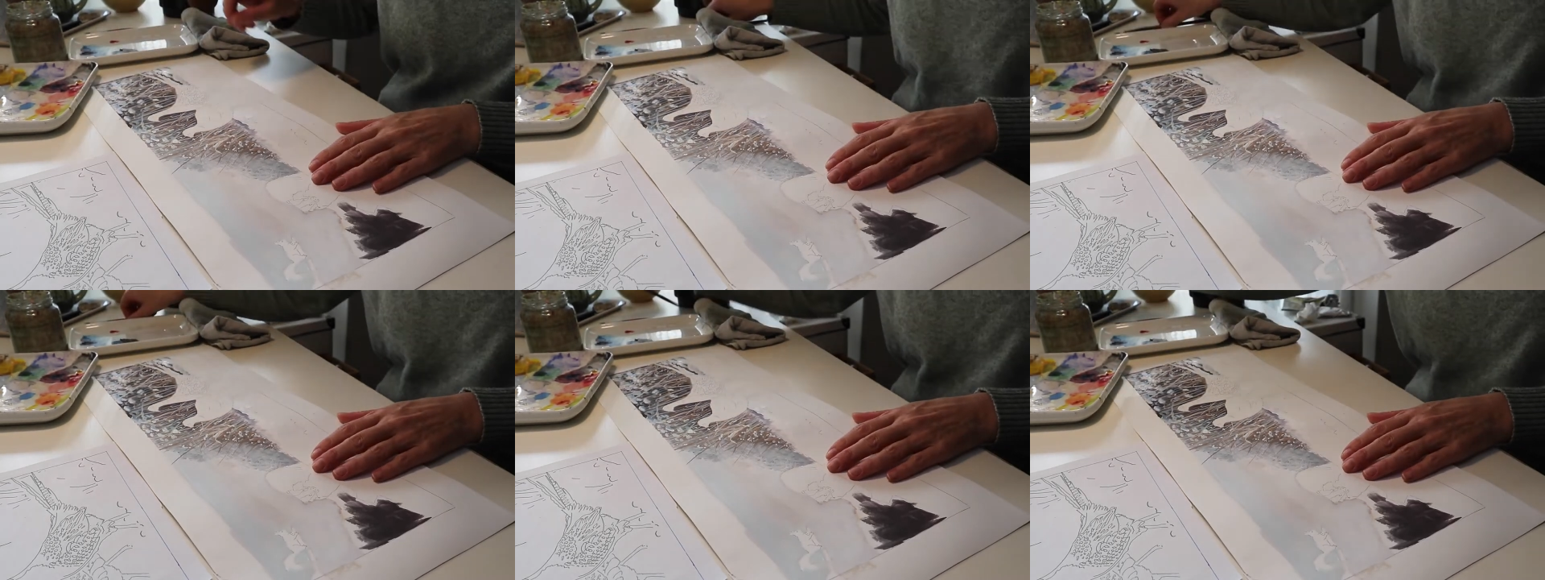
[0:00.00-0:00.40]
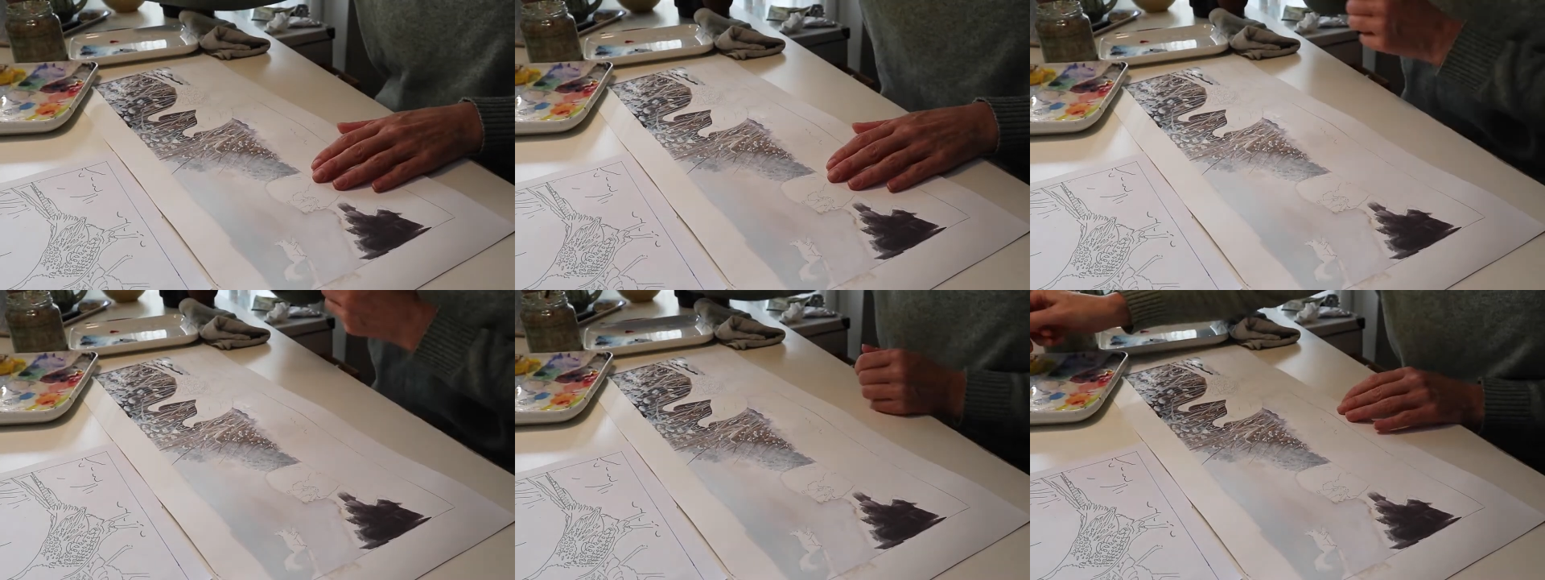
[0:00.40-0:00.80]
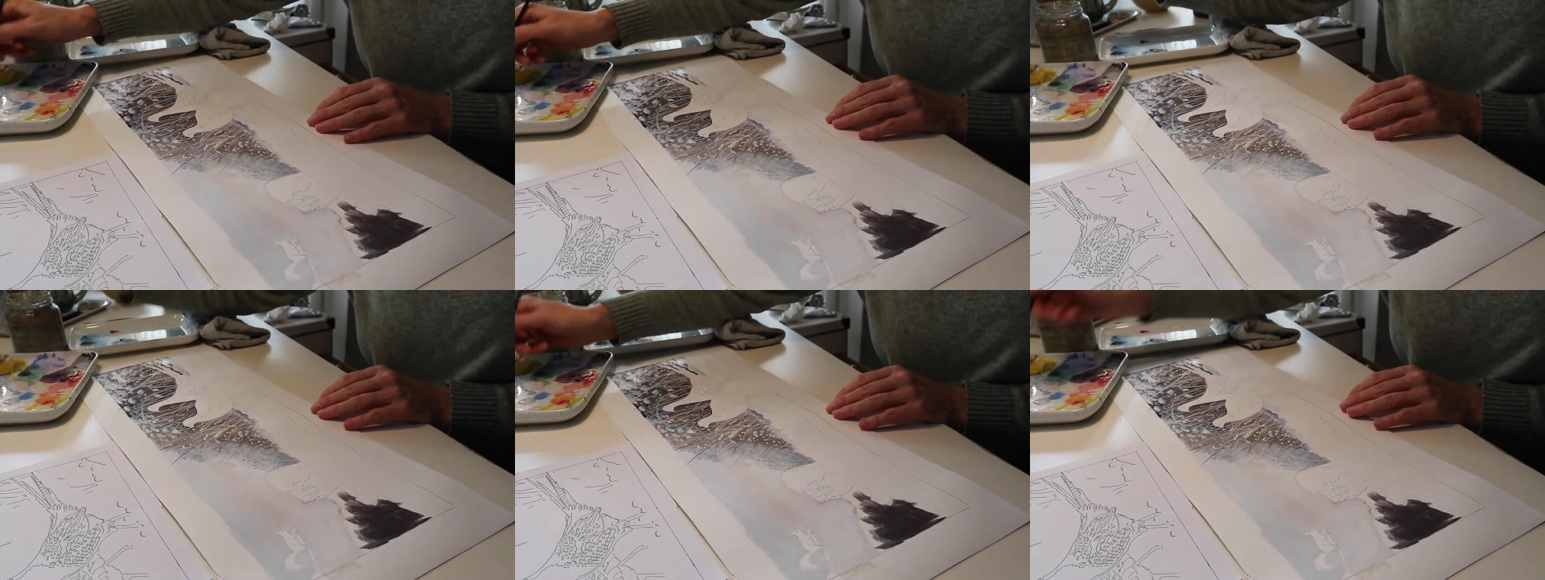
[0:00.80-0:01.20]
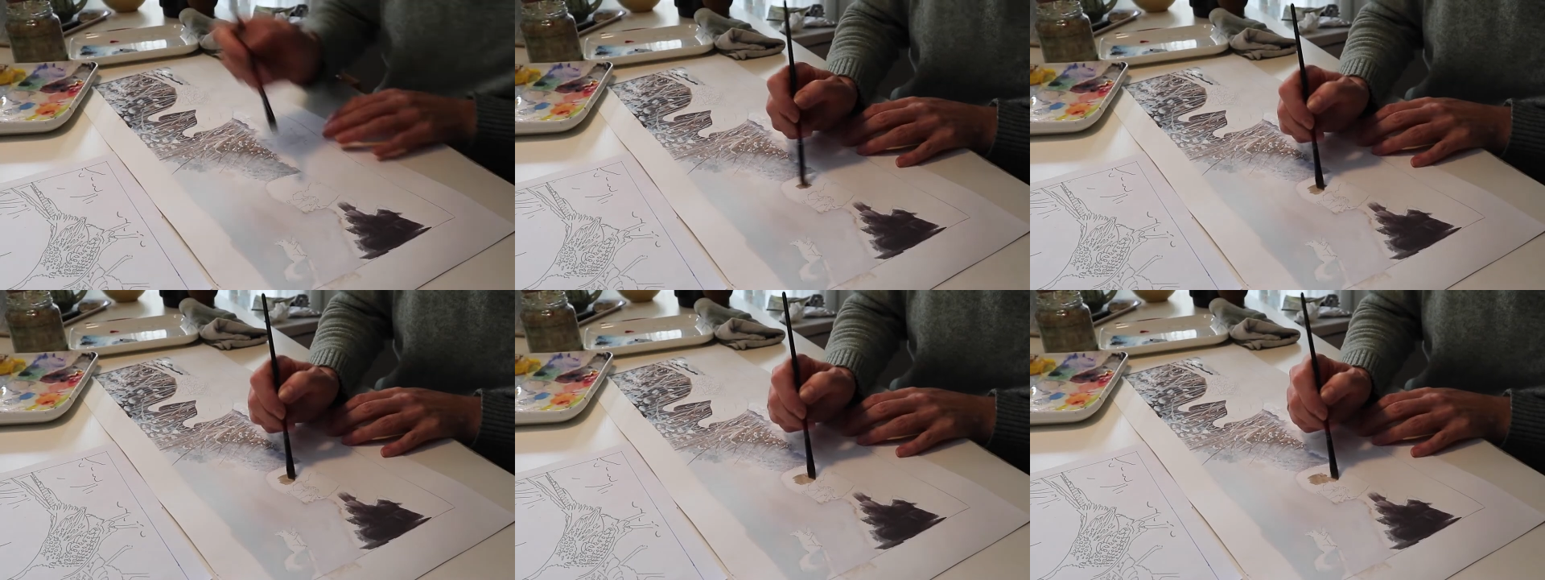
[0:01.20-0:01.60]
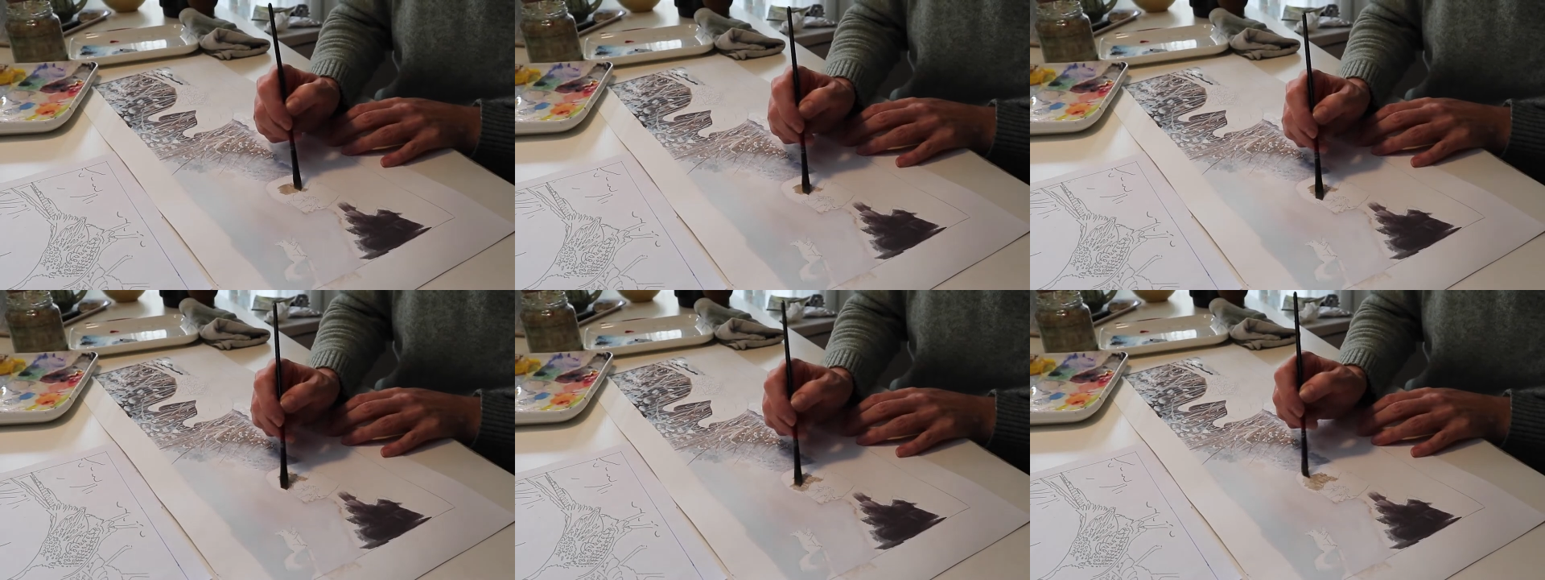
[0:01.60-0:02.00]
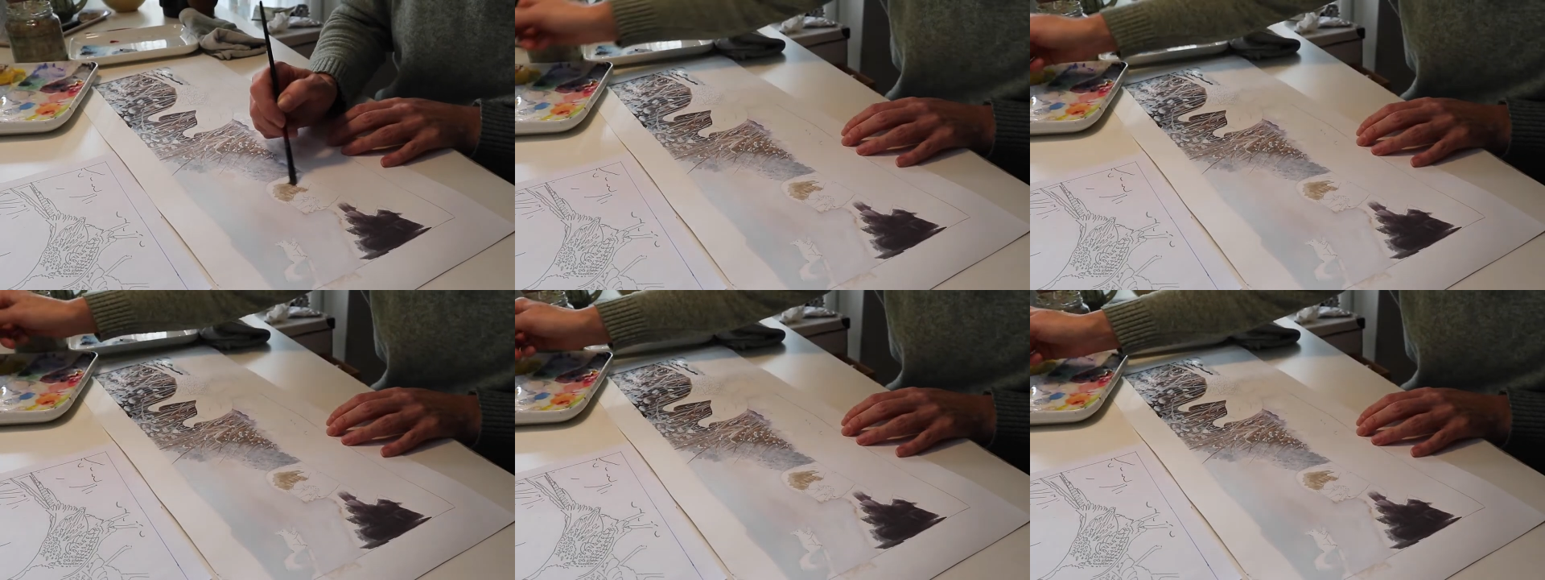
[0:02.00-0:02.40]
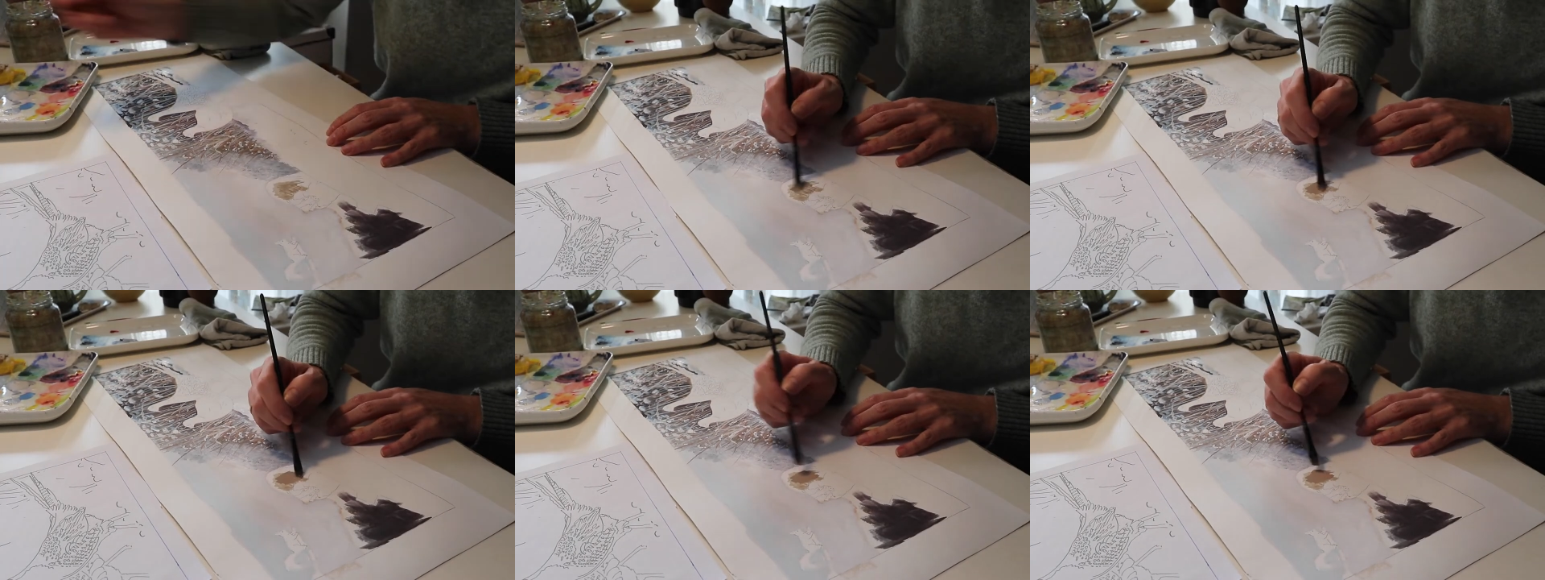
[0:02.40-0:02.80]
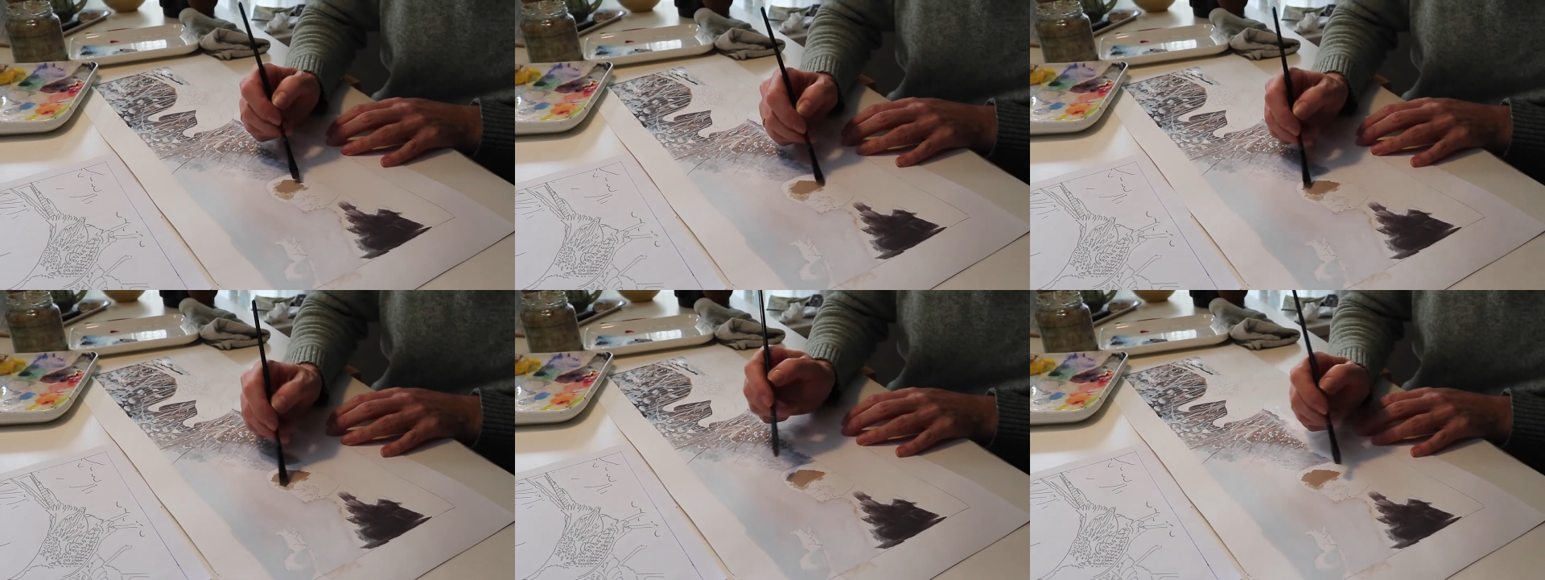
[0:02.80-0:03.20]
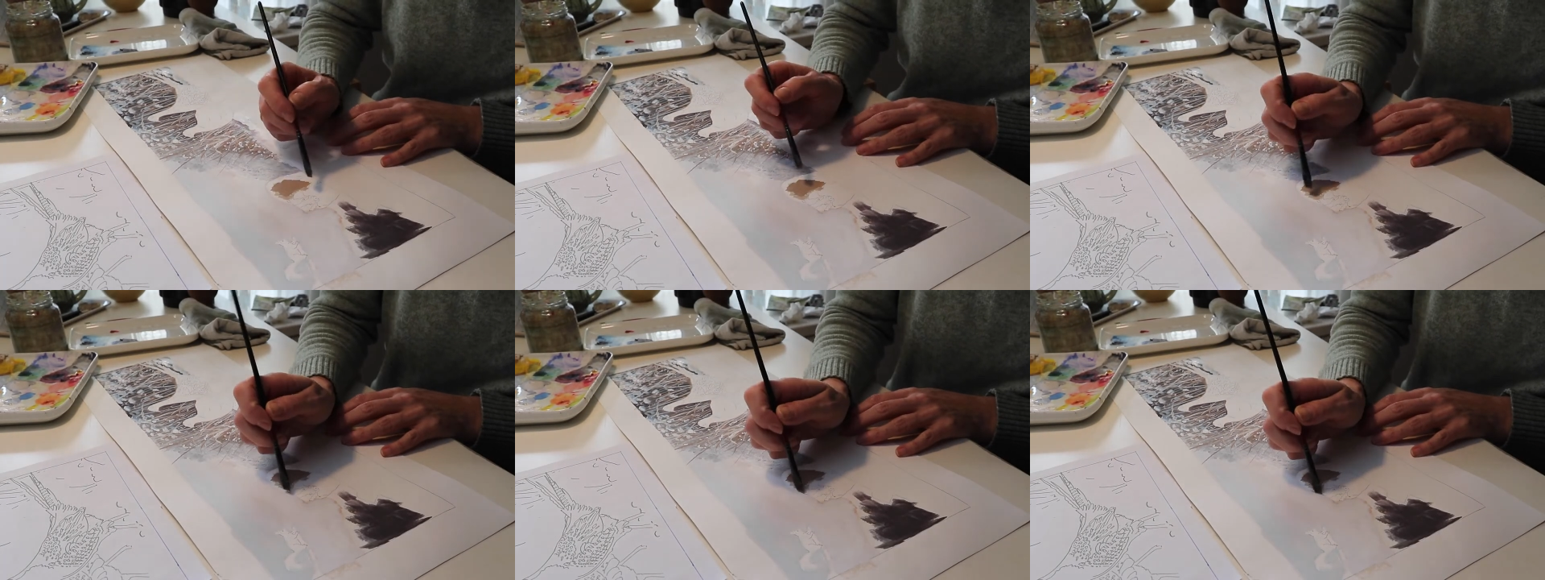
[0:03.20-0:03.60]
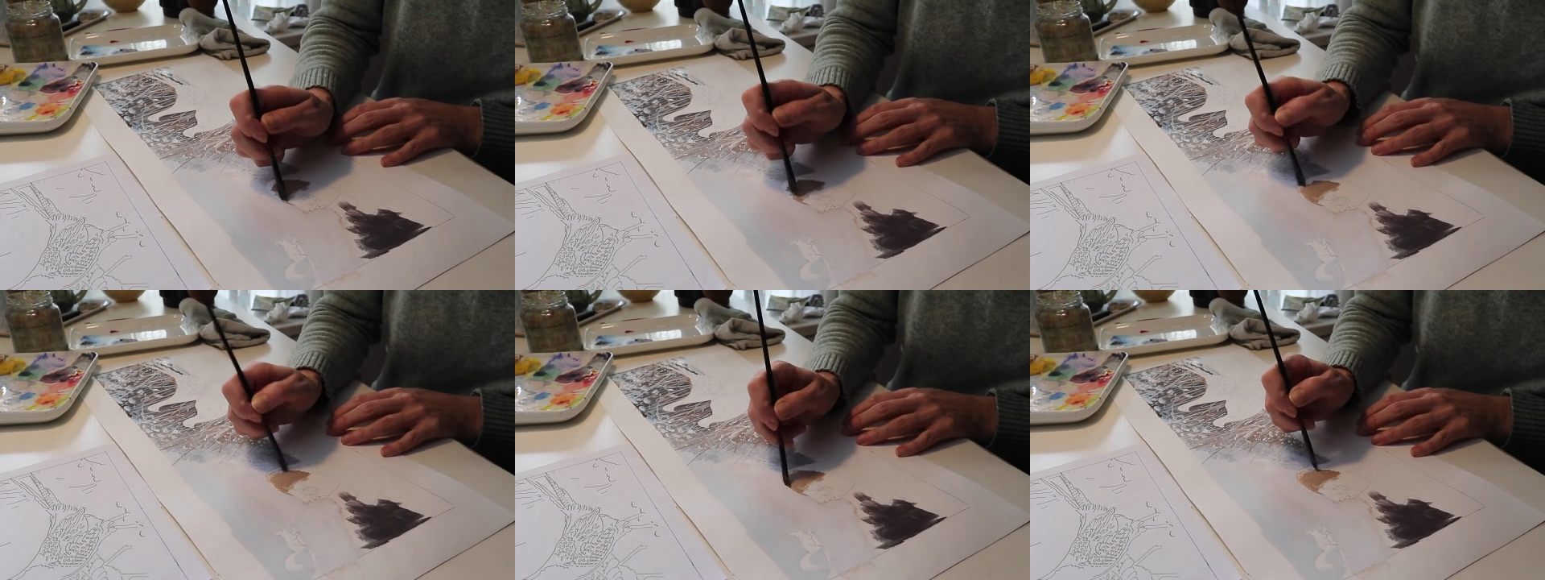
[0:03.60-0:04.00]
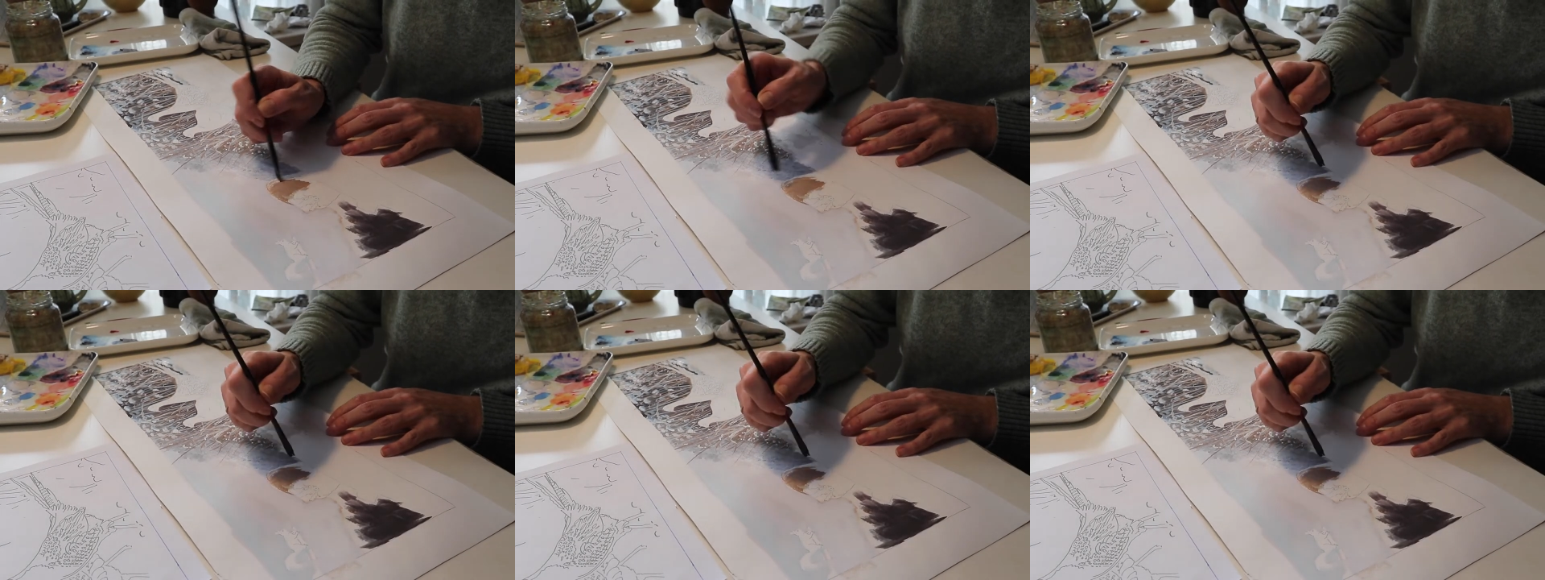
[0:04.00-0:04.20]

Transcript: No face is visible, so there are no lips to read.